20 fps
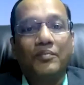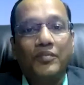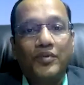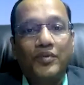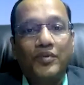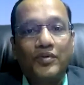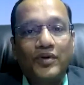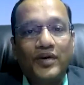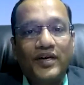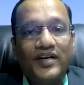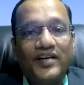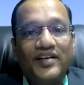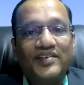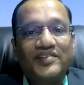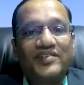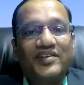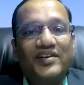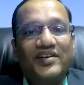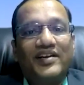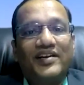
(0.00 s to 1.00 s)

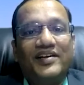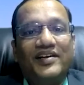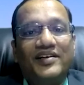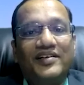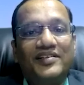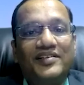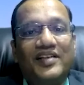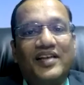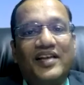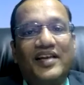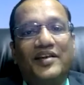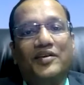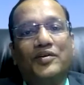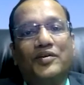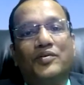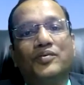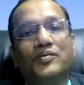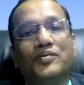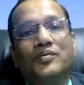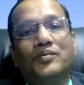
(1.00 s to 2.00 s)
industry leaders like
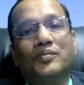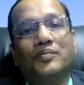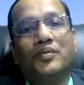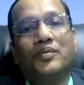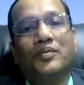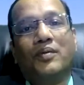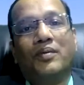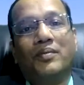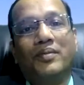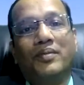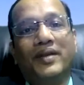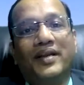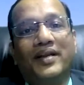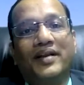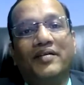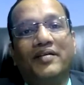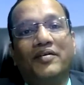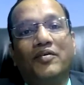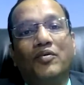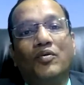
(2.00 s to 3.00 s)
you probably
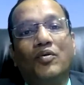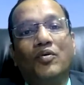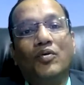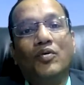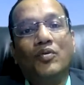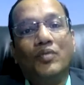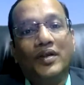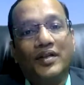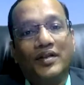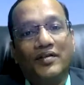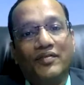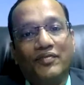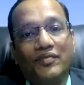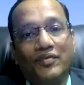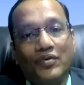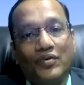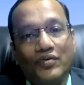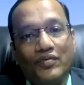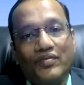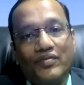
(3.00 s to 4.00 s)
go in the
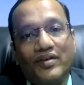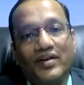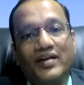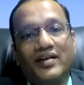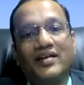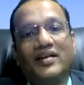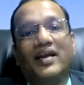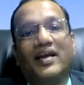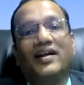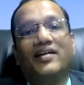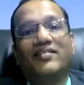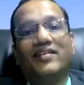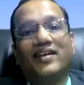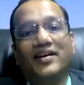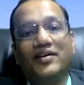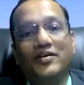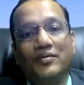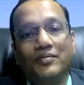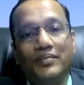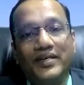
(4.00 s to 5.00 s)
forefront and try
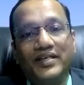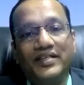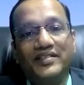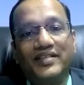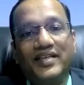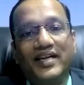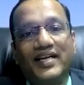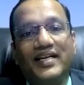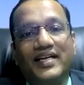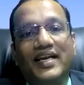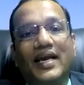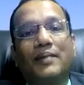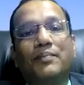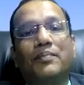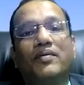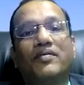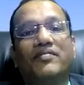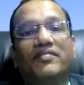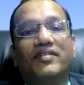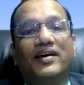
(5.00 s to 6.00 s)
to bridge that gap
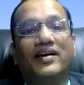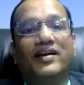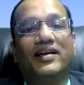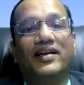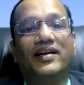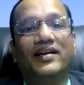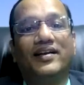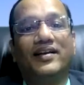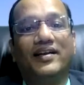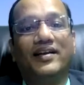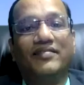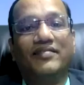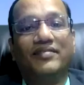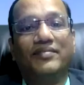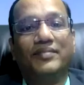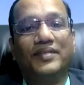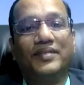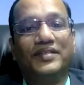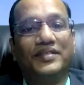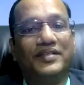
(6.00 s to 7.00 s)
of regulatory
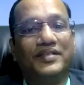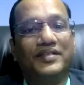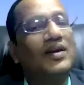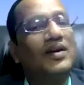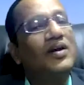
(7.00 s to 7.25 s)
information.